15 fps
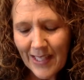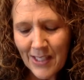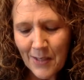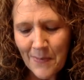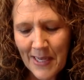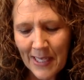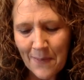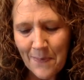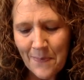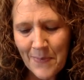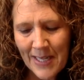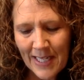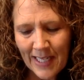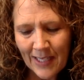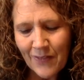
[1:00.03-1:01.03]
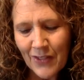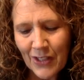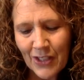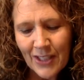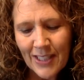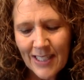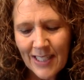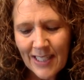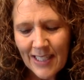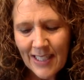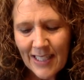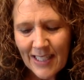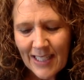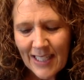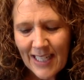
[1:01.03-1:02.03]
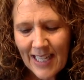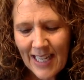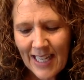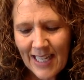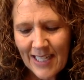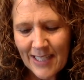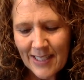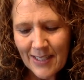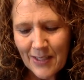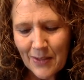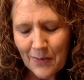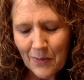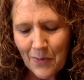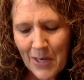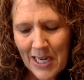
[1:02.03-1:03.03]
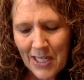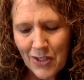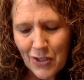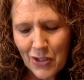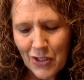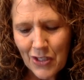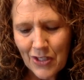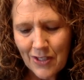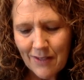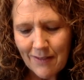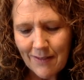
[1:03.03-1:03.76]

to make it meaningful and reach